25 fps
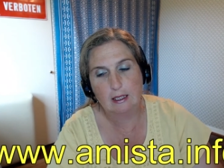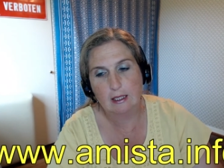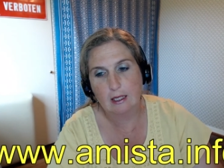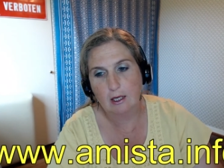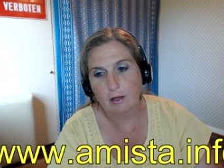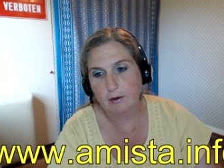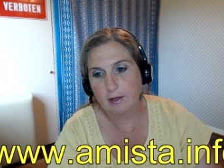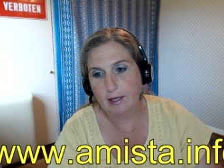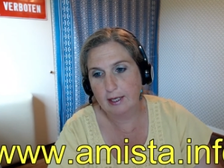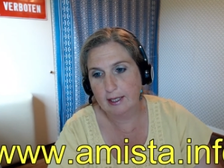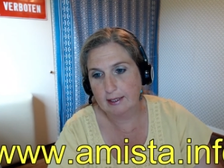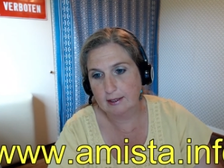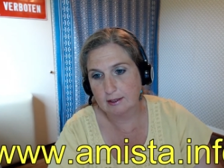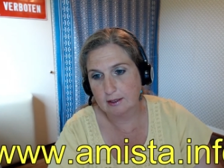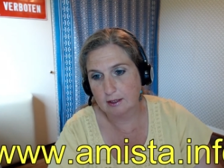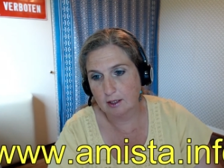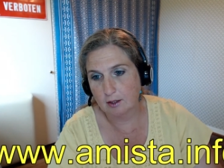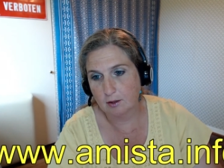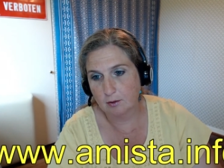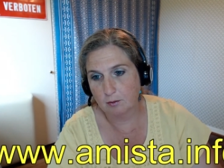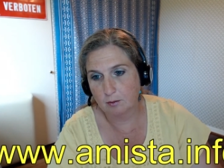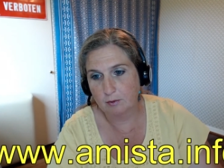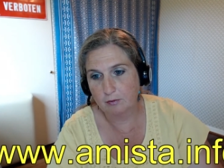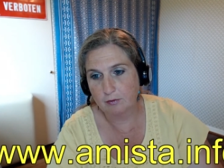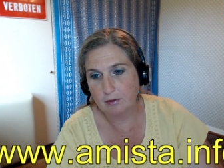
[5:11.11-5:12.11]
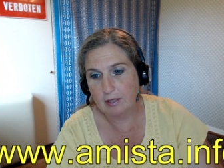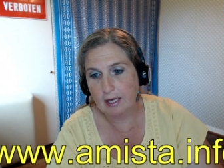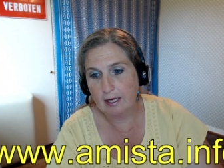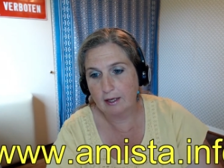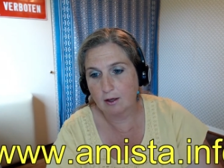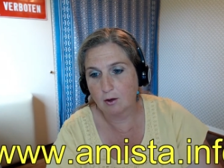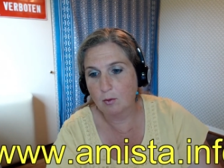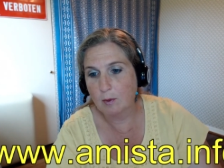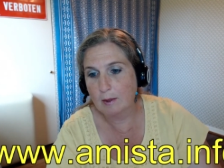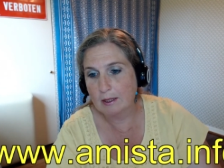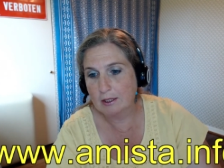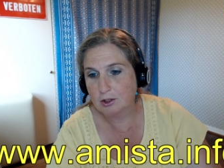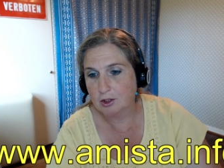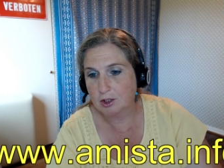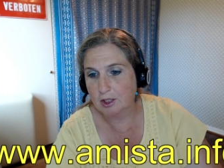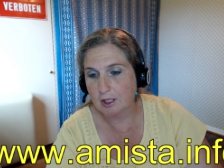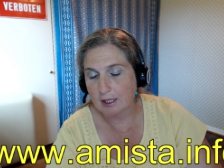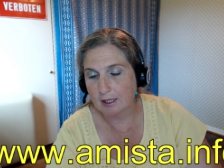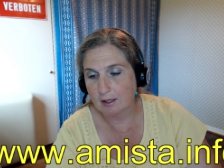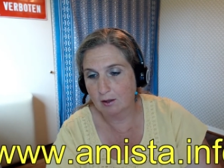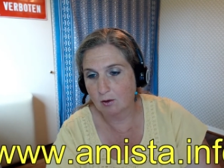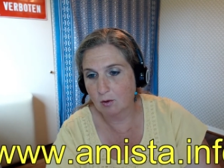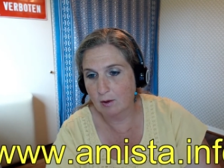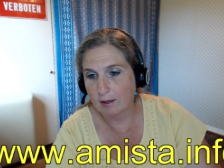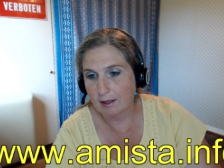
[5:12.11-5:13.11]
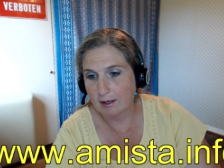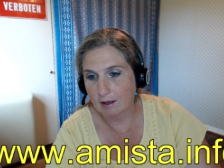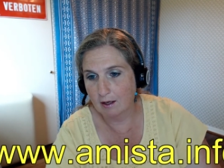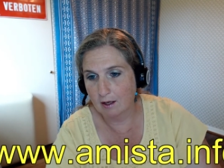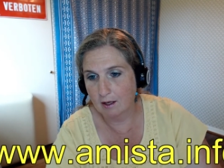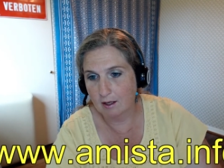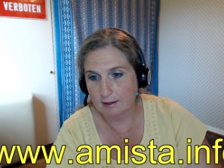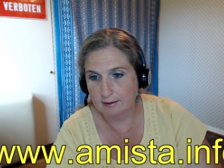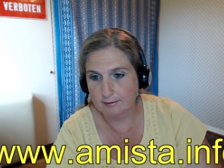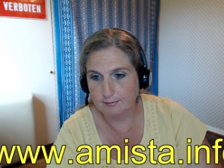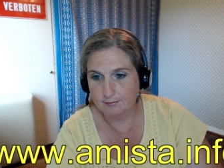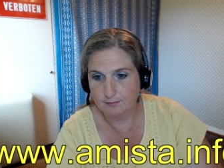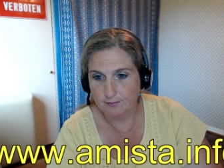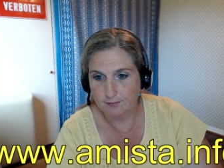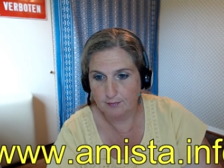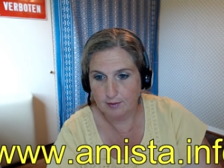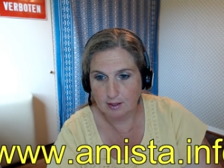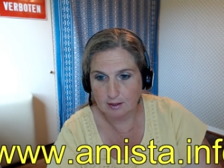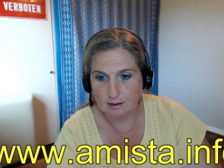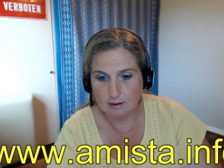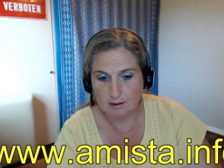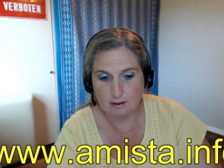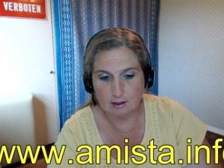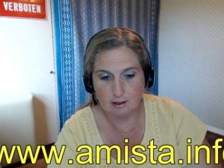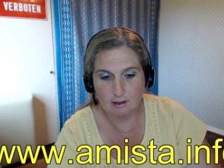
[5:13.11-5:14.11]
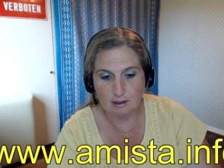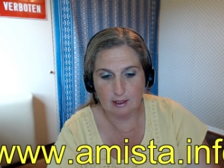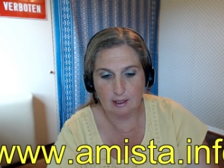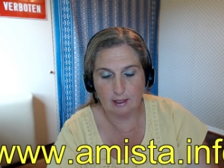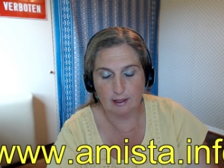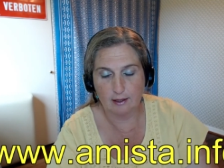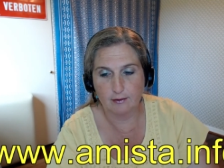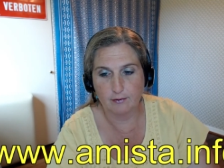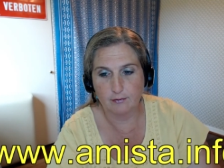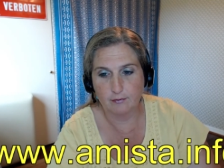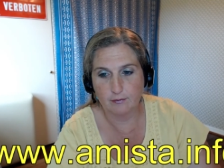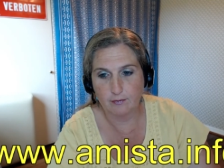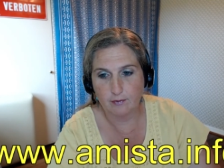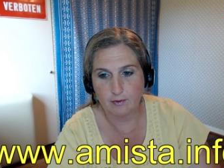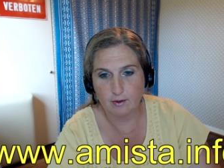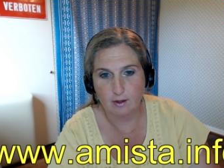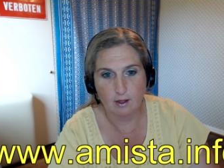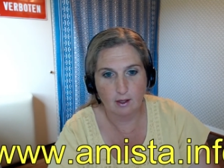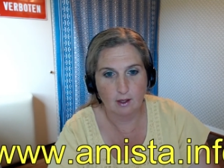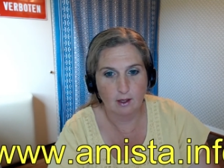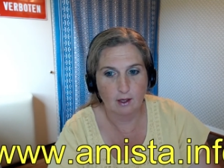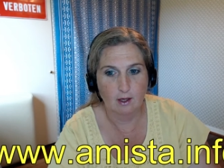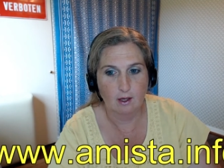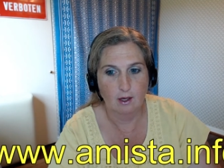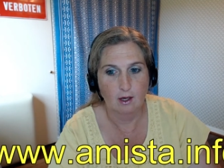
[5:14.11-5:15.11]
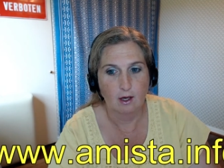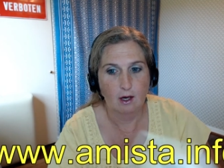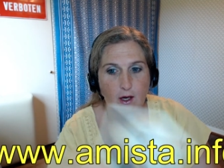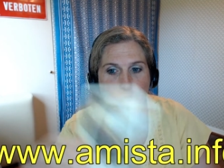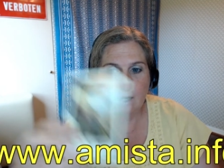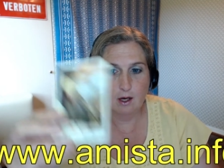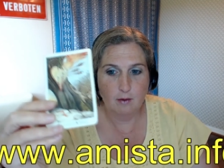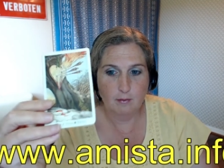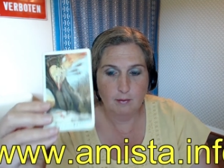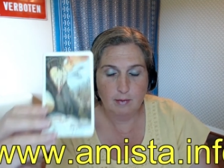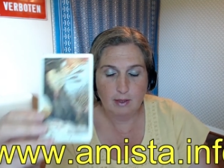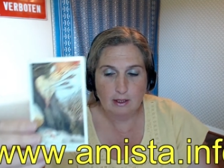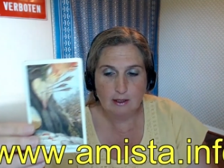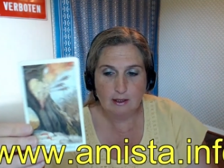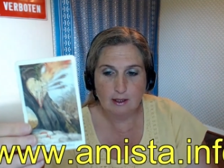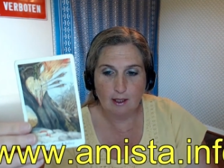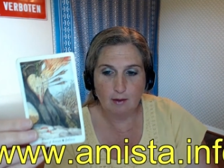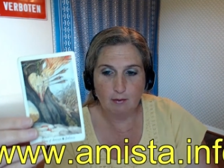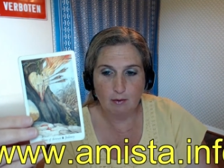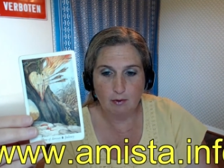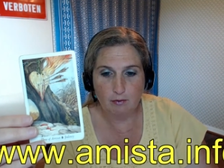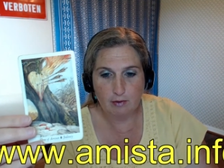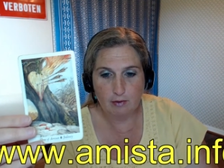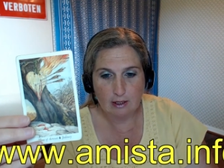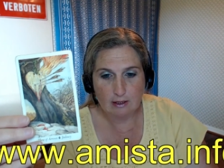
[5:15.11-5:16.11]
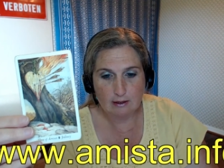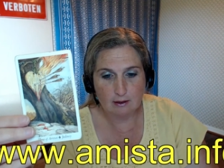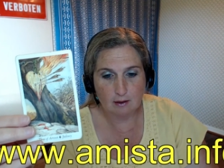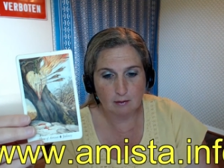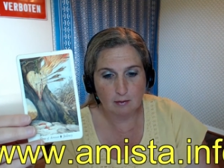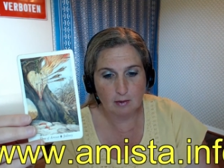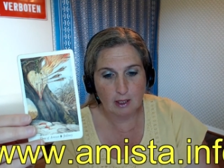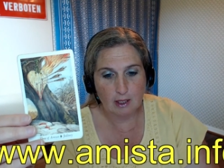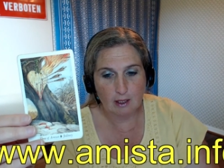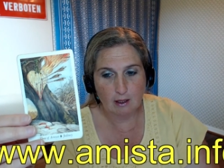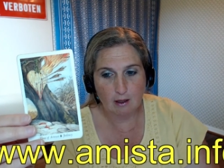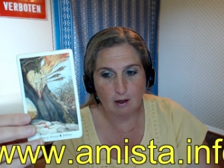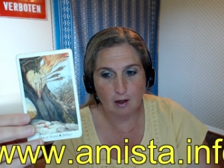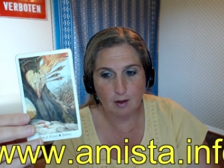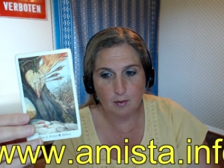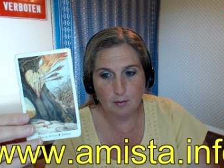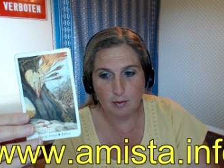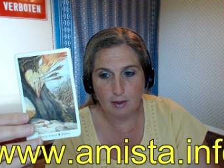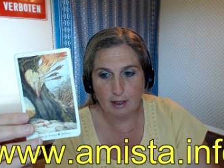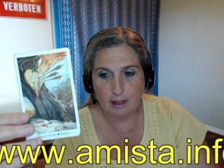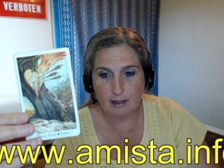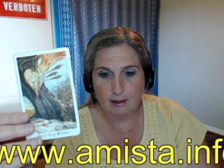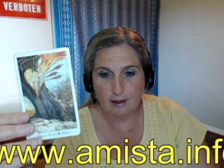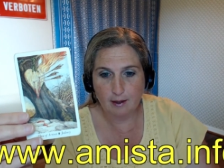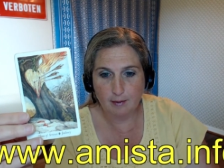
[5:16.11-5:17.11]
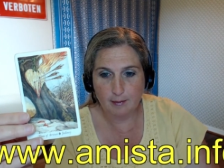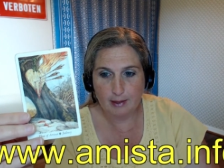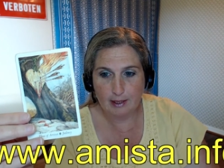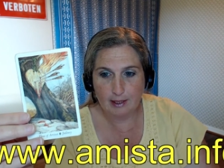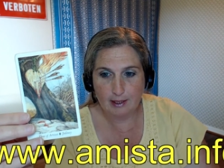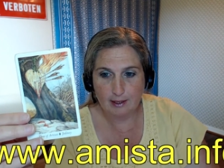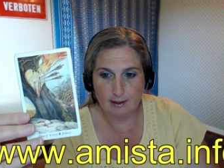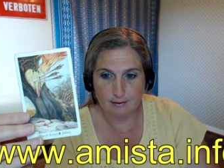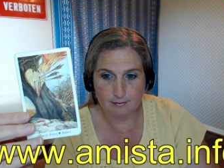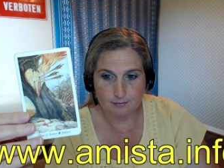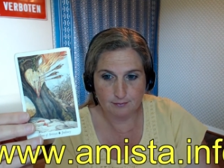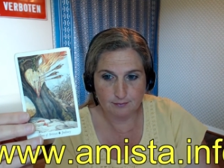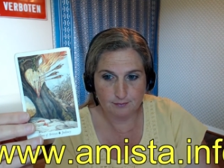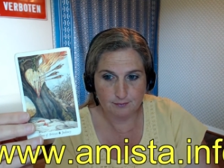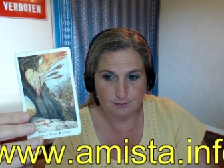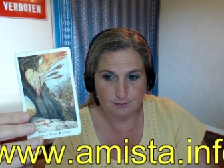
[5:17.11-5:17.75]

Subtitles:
Okay, so we've got questioning going on Sunday. On Monday, we've got some kind of heartbreak coming in.